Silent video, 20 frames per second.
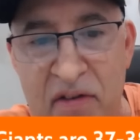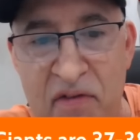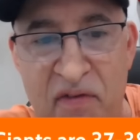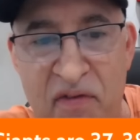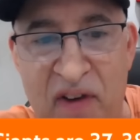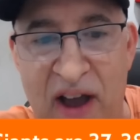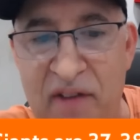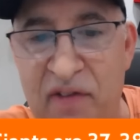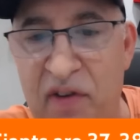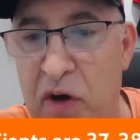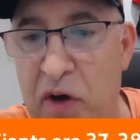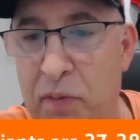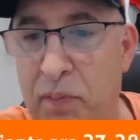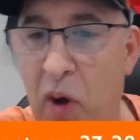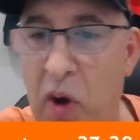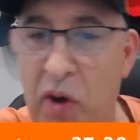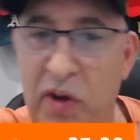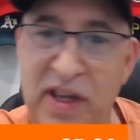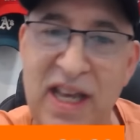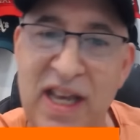500
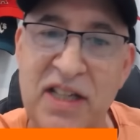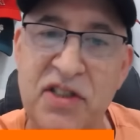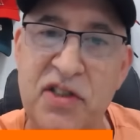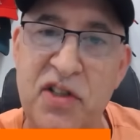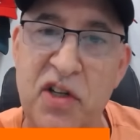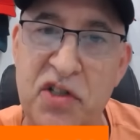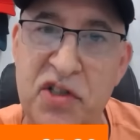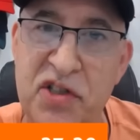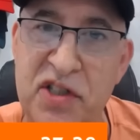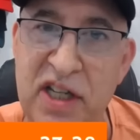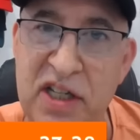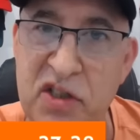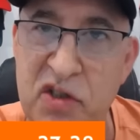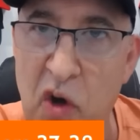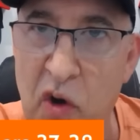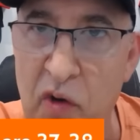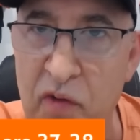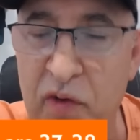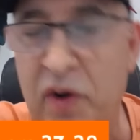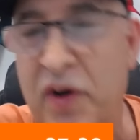ball. Yes, they're 6
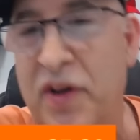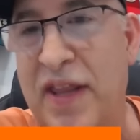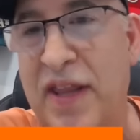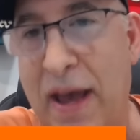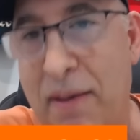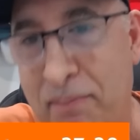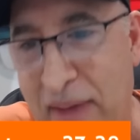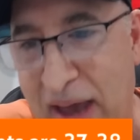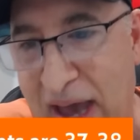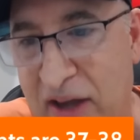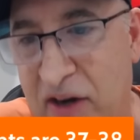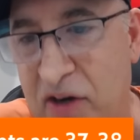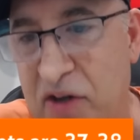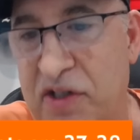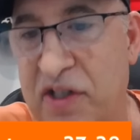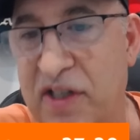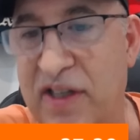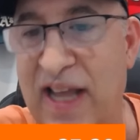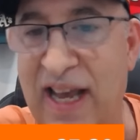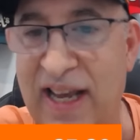over, and that
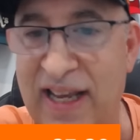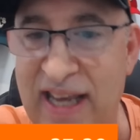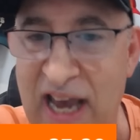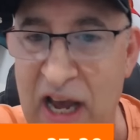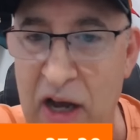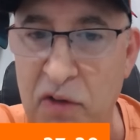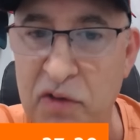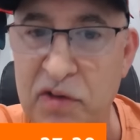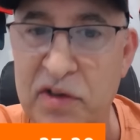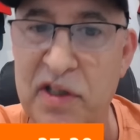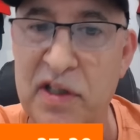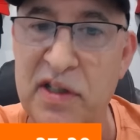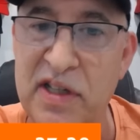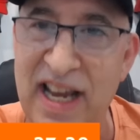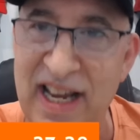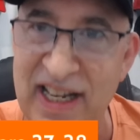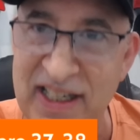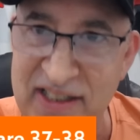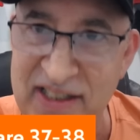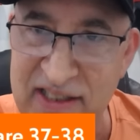matters, and that counts. And
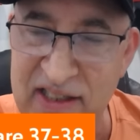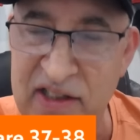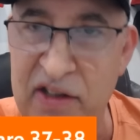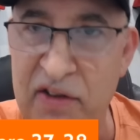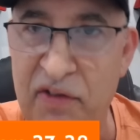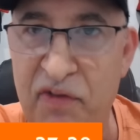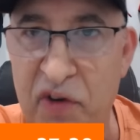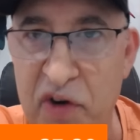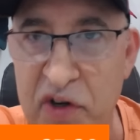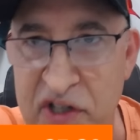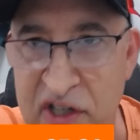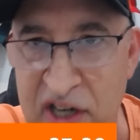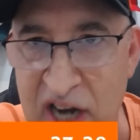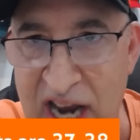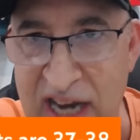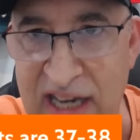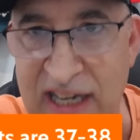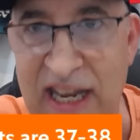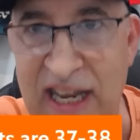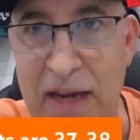yes, the first
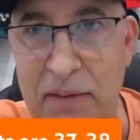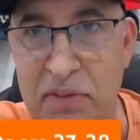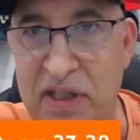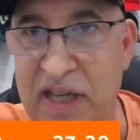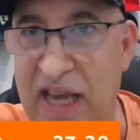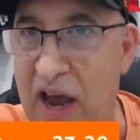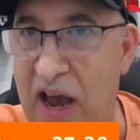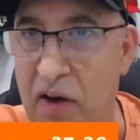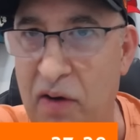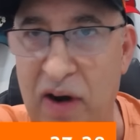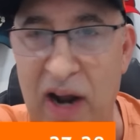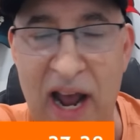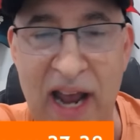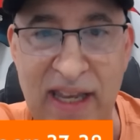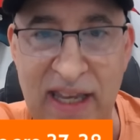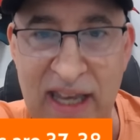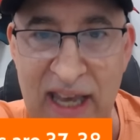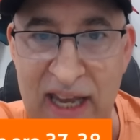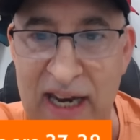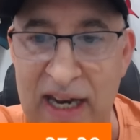9 games count. I
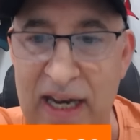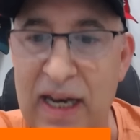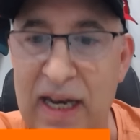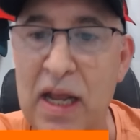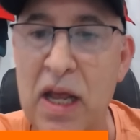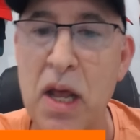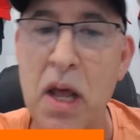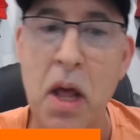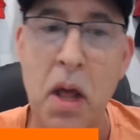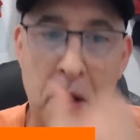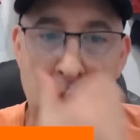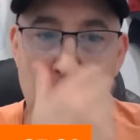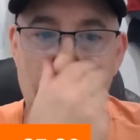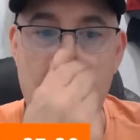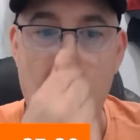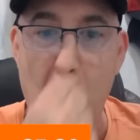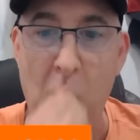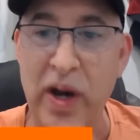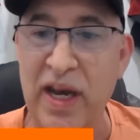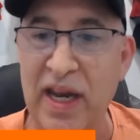get it. The
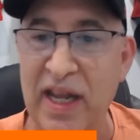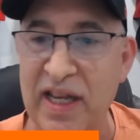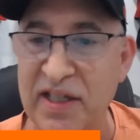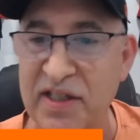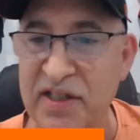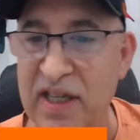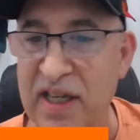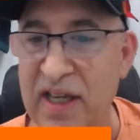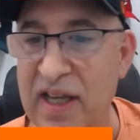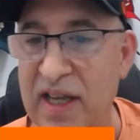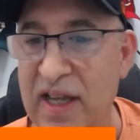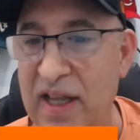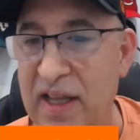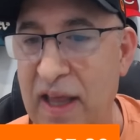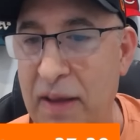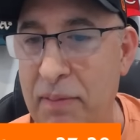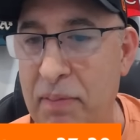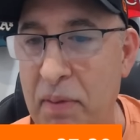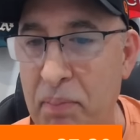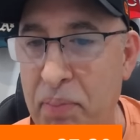point is,
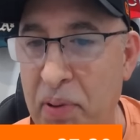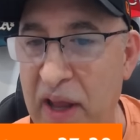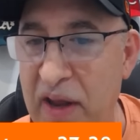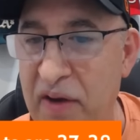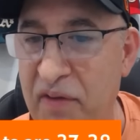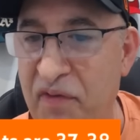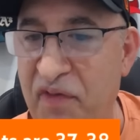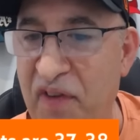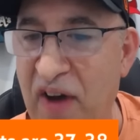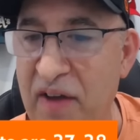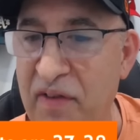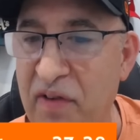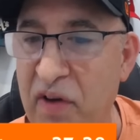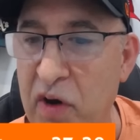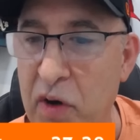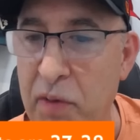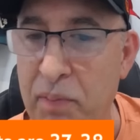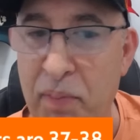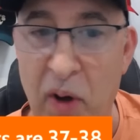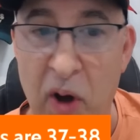they've been playing
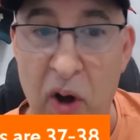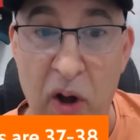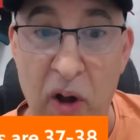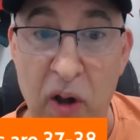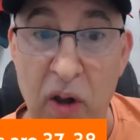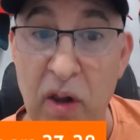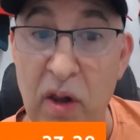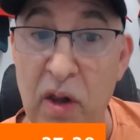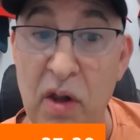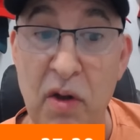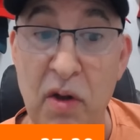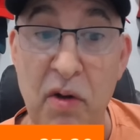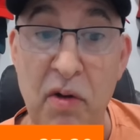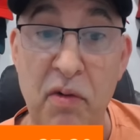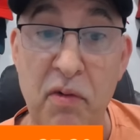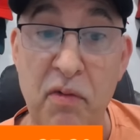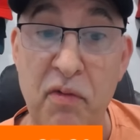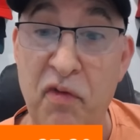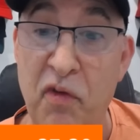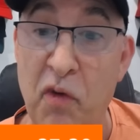500 ball
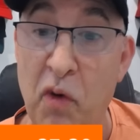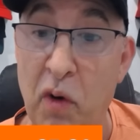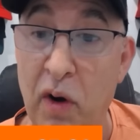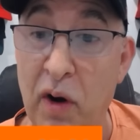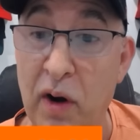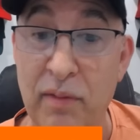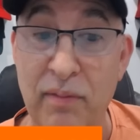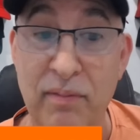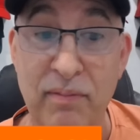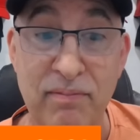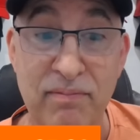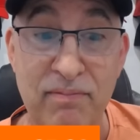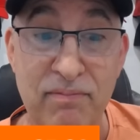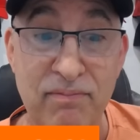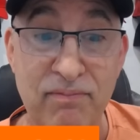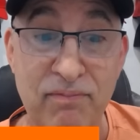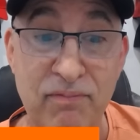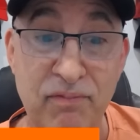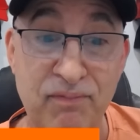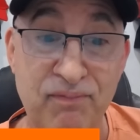for
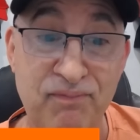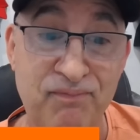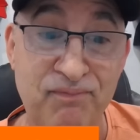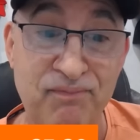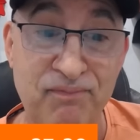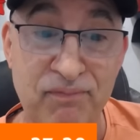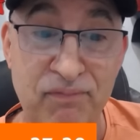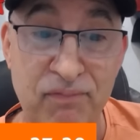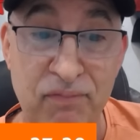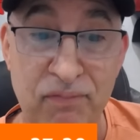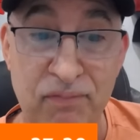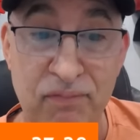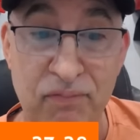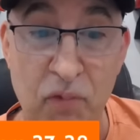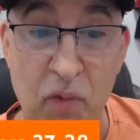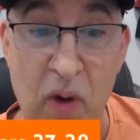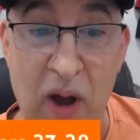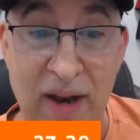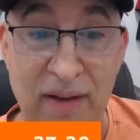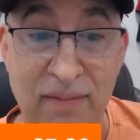
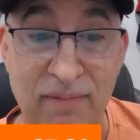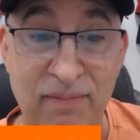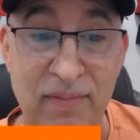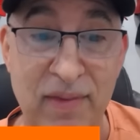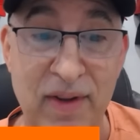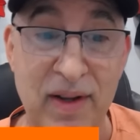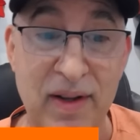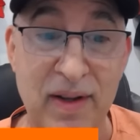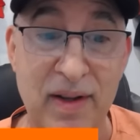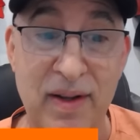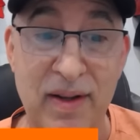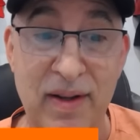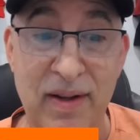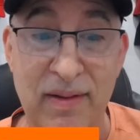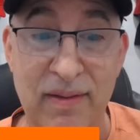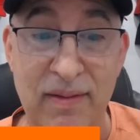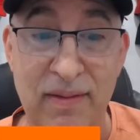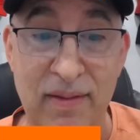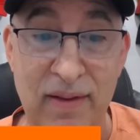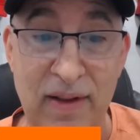what?
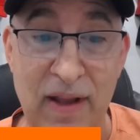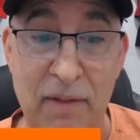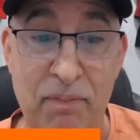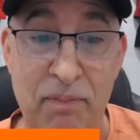They